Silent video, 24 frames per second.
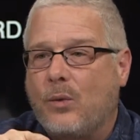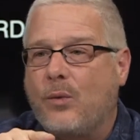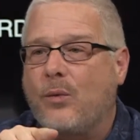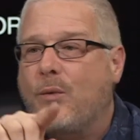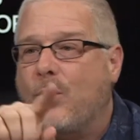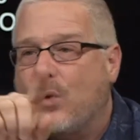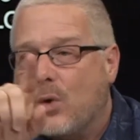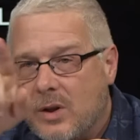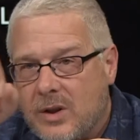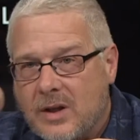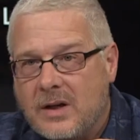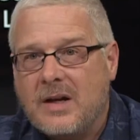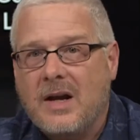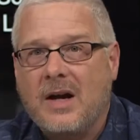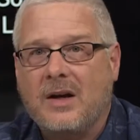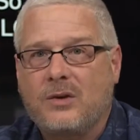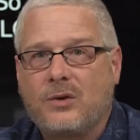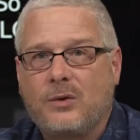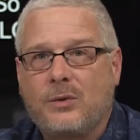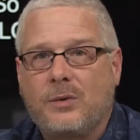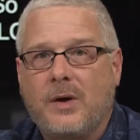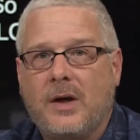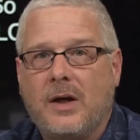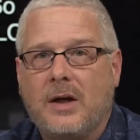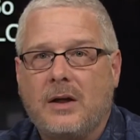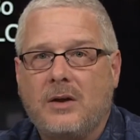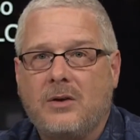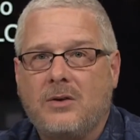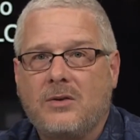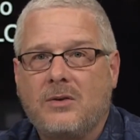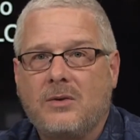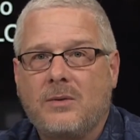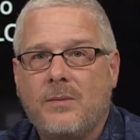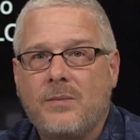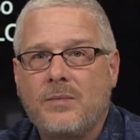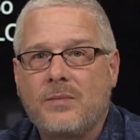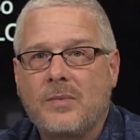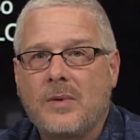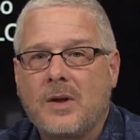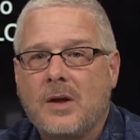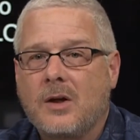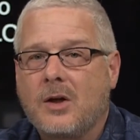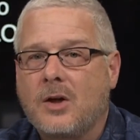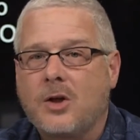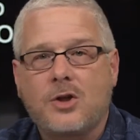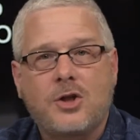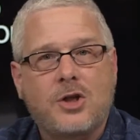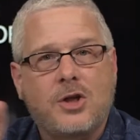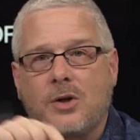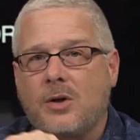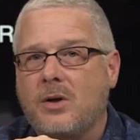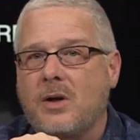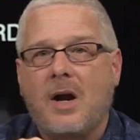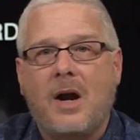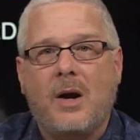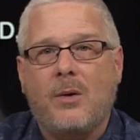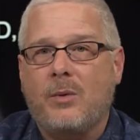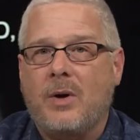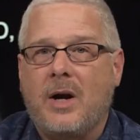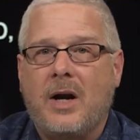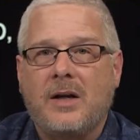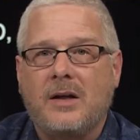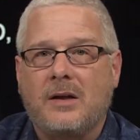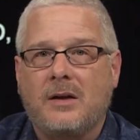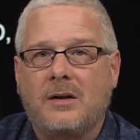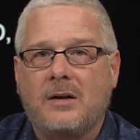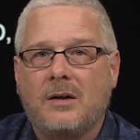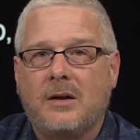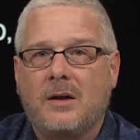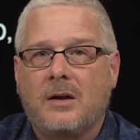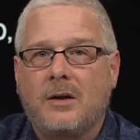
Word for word: for the next phase because you're not ready.